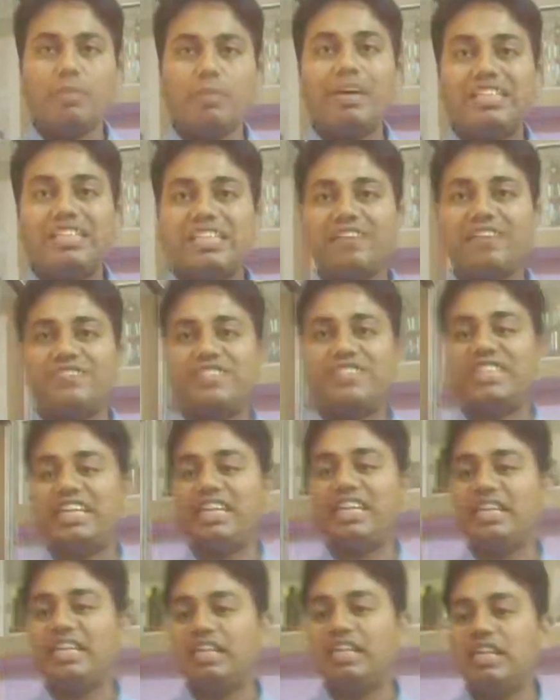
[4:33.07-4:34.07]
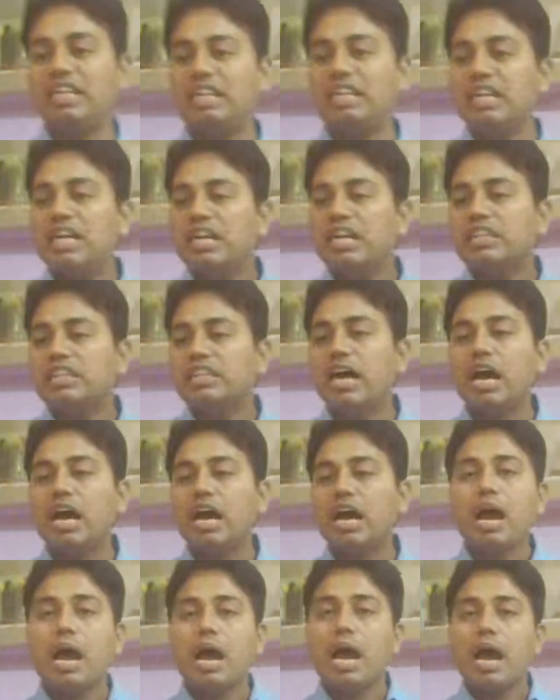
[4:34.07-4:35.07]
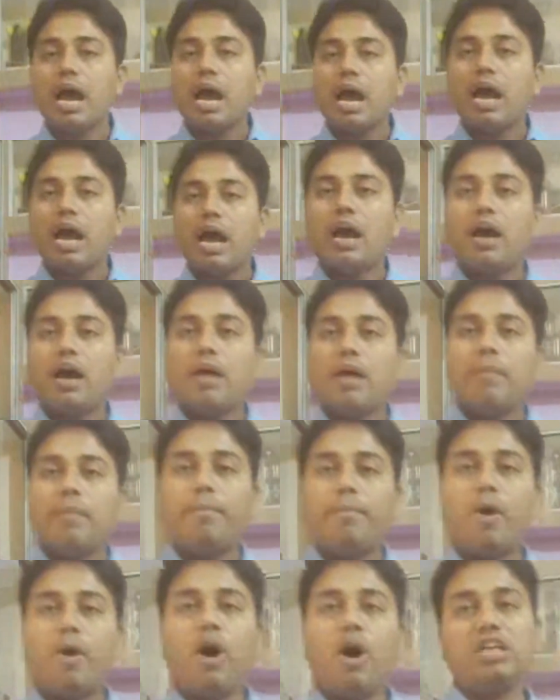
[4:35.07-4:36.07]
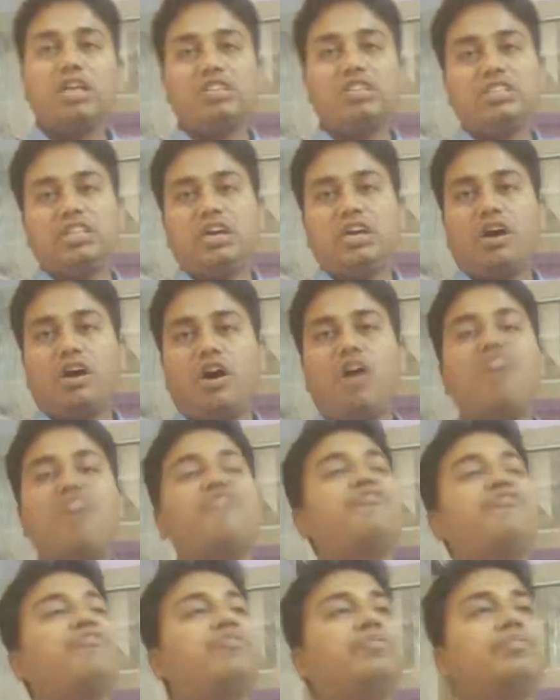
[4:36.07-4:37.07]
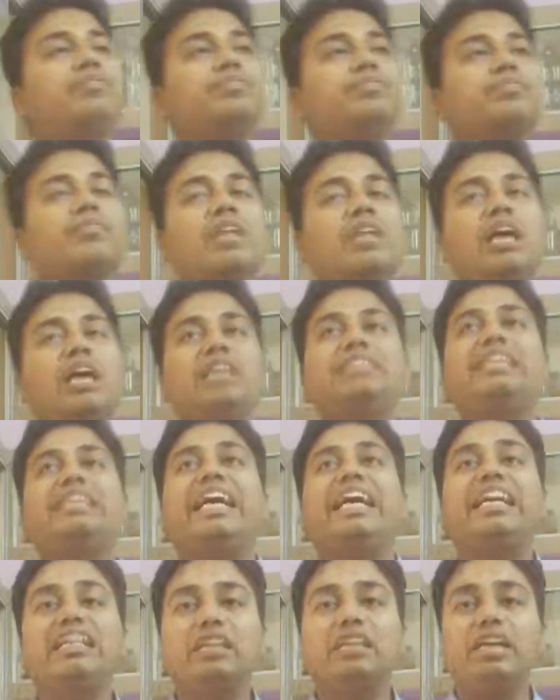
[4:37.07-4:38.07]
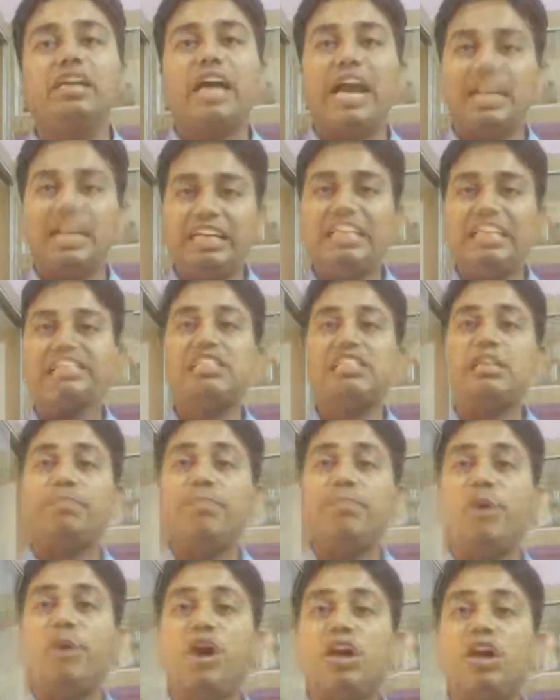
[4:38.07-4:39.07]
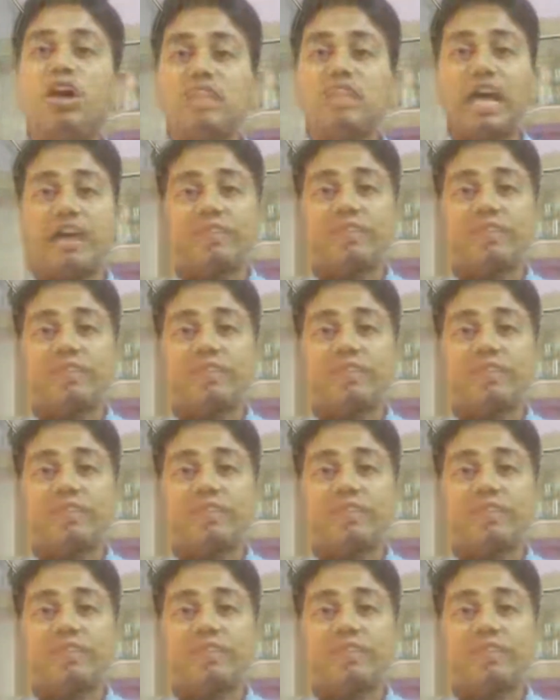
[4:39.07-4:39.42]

You must have seen the paws of a tiger, at least the paws